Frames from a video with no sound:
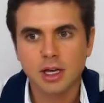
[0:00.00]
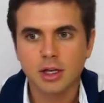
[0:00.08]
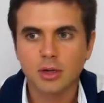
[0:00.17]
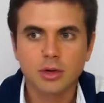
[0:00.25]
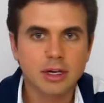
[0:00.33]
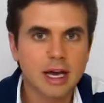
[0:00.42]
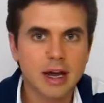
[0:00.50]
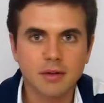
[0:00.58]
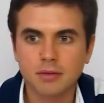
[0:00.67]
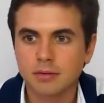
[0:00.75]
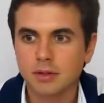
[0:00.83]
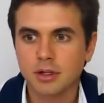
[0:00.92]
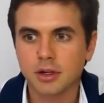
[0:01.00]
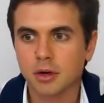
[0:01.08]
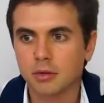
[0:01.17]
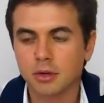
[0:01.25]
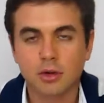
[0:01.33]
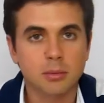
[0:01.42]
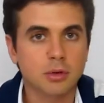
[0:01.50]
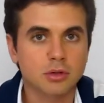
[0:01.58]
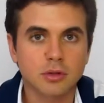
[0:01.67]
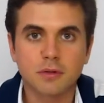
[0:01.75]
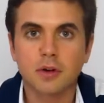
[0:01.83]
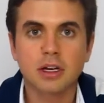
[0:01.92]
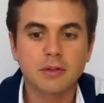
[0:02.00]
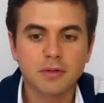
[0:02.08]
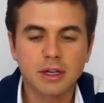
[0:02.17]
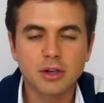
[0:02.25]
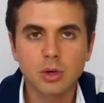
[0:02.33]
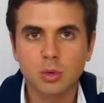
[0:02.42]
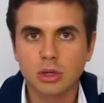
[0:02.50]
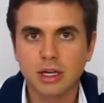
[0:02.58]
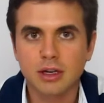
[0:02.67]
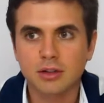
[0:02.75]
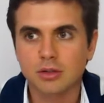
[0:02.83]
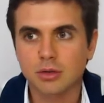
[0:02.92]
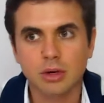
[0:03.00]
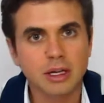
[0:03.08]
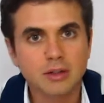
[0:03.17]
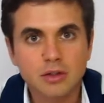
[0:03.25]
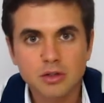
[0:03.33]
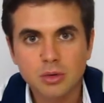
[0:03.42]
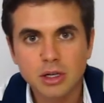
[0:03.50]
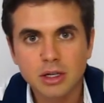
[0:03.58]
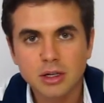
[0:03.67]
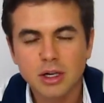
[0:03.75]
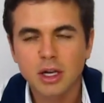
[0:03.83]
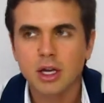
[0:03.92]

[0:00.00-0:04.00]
You can have, you can post a funny video relating to your industry.